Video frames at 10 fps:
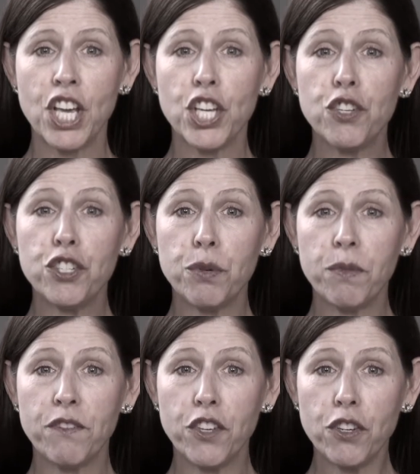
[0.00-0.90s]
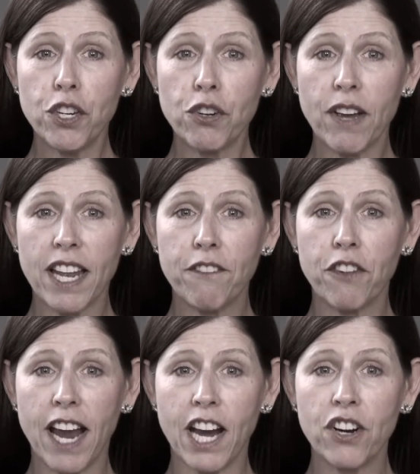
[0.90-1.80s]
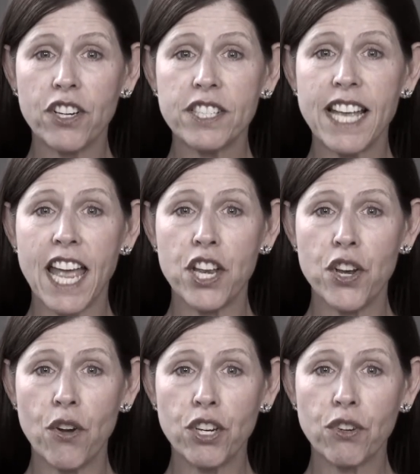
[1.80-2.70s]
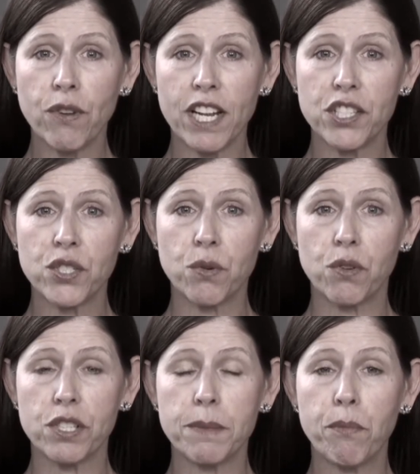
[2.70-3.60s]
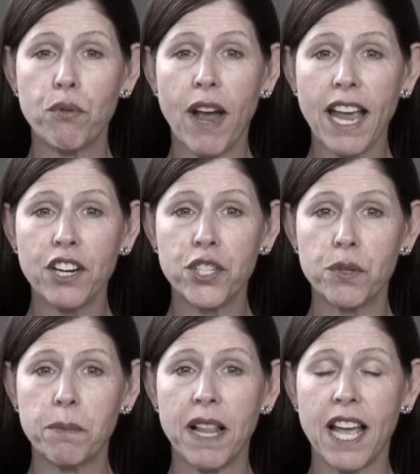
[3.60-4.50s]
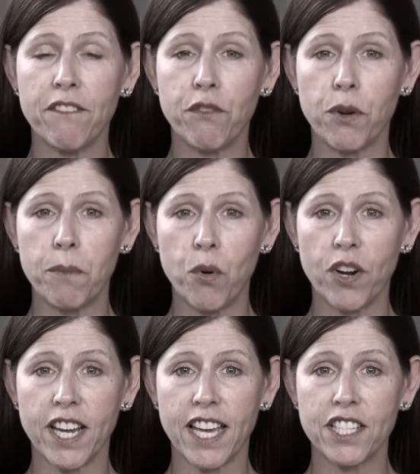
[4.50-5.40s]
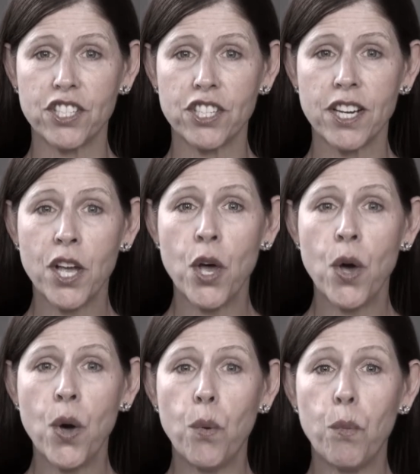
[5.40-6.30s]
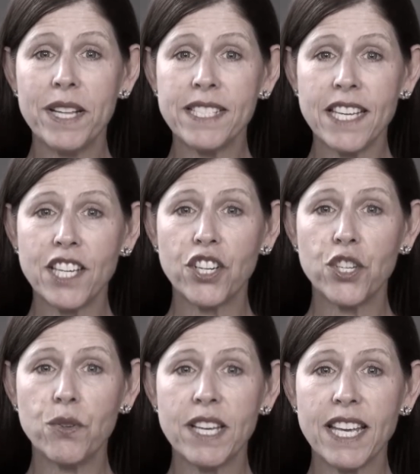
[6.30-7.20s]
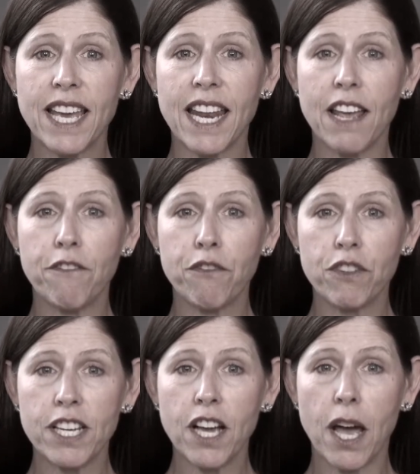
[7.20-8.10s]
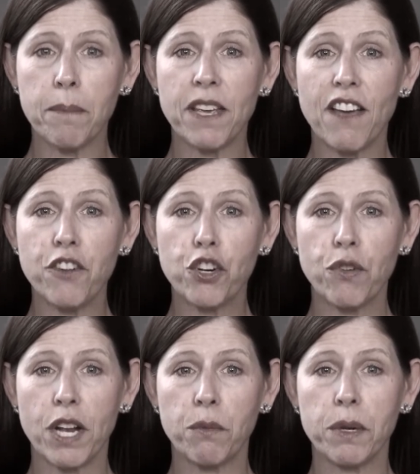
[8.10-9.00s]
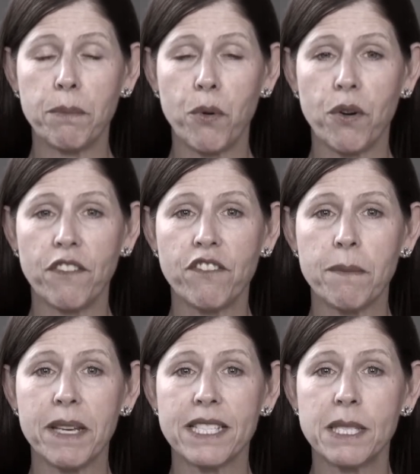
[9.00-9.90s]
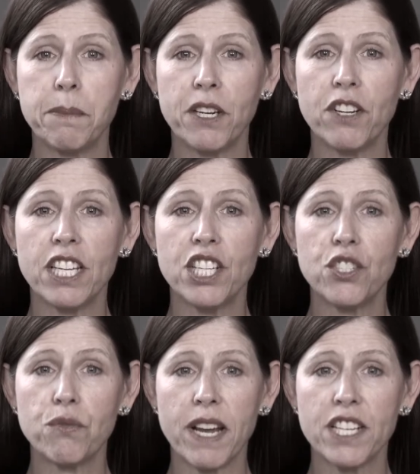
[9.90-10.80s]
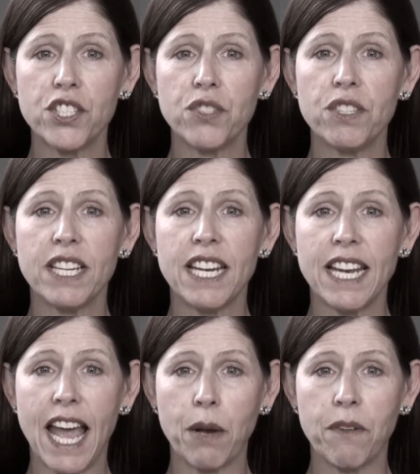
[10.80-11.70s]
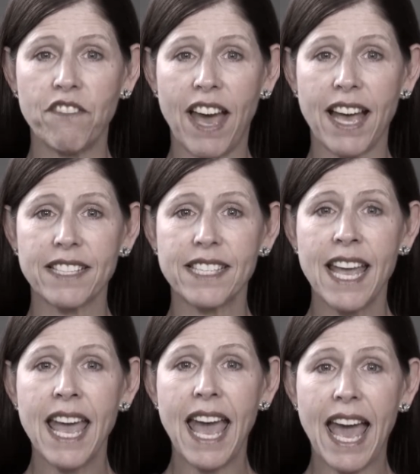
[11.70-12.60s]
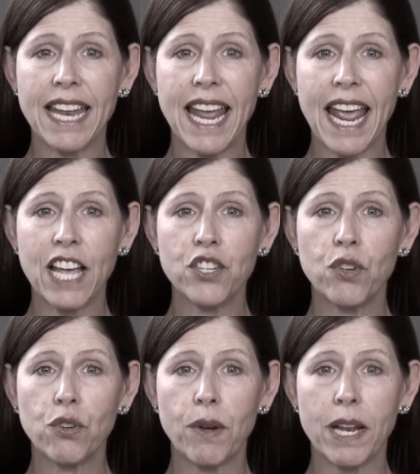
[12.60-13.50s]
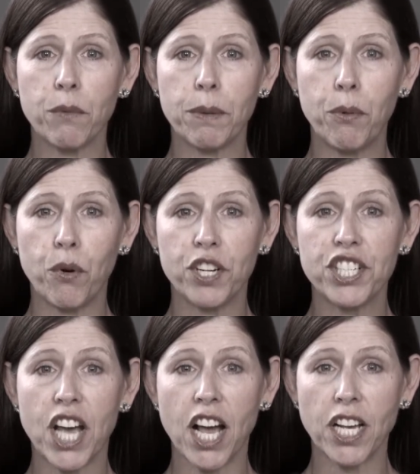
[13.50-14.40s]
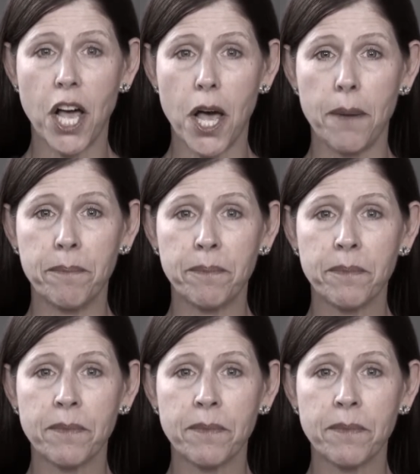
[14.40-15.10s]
You should review your credit for errors and know your credit scores prior to applying for a mortgage. Once a year, you can get a free copy of your credit report from Experian, TransUnion, and Equifax at annualcreditreport.com.